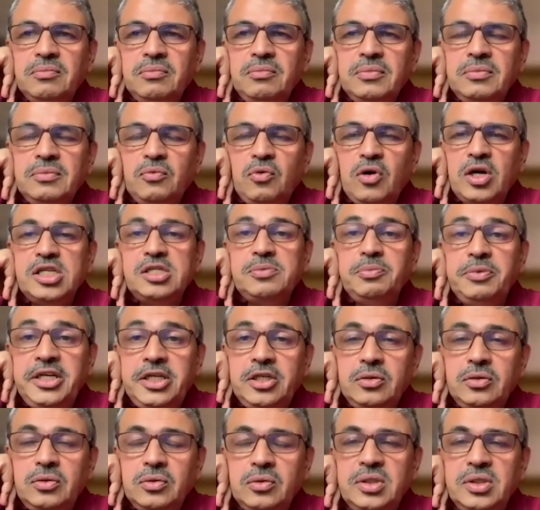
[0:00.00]
wants me
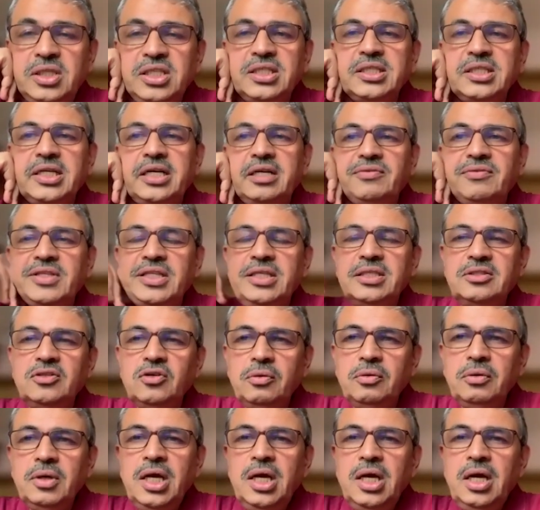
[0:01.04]
to do this kind of thing.
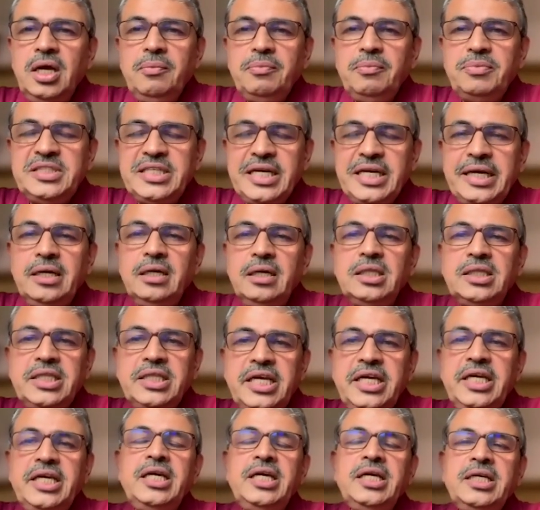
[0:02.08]
So, general
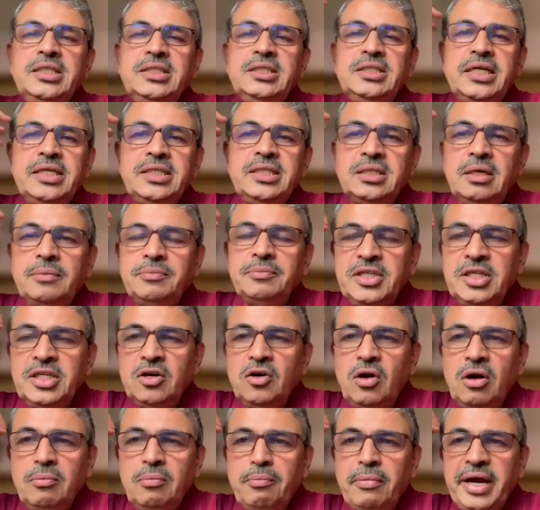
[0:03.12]
thinking is there is something
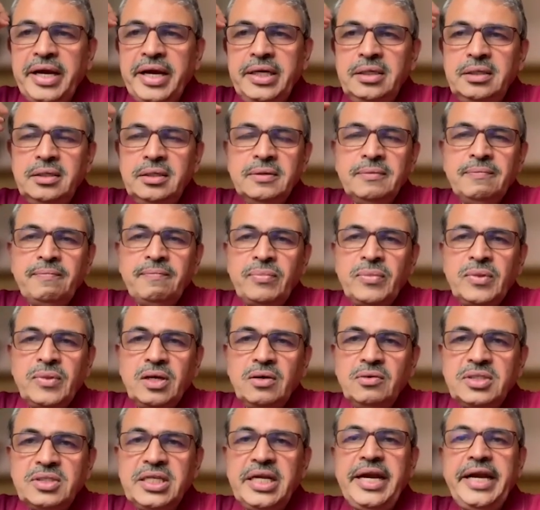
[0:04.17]
called mind.
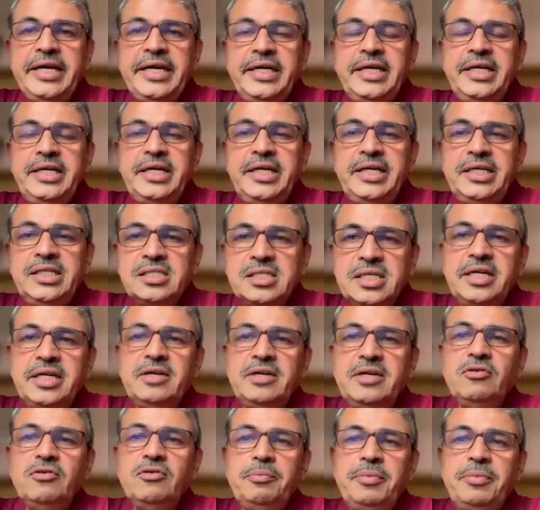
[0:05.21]
There's an entity
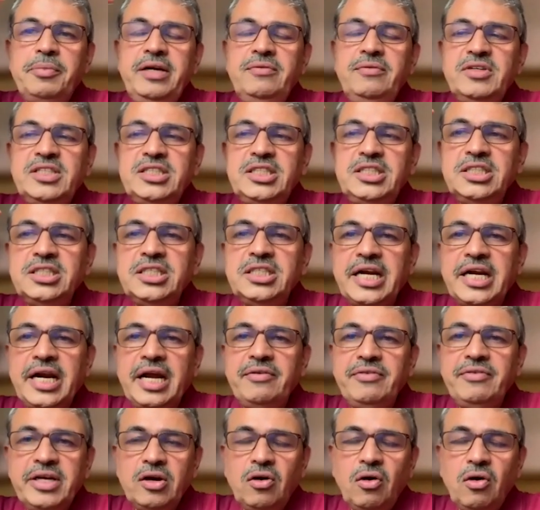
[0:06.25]
inside our brain which is
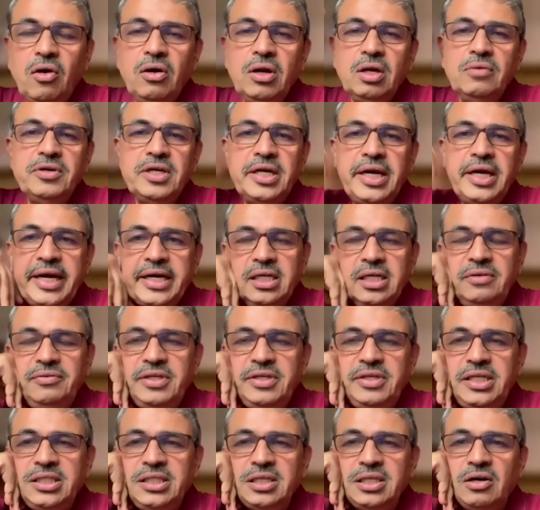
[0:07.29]
driving all our
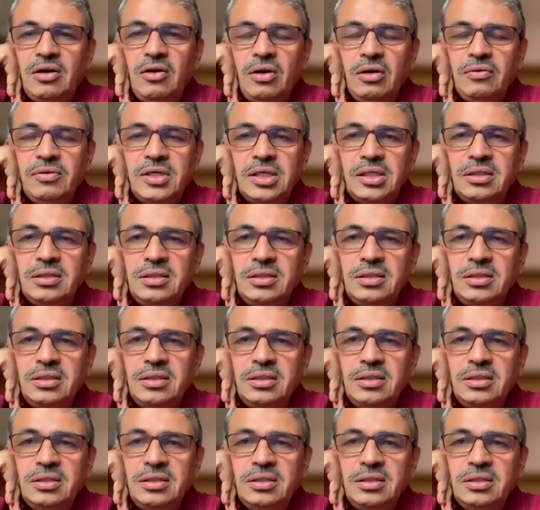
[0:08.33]
activities, all our,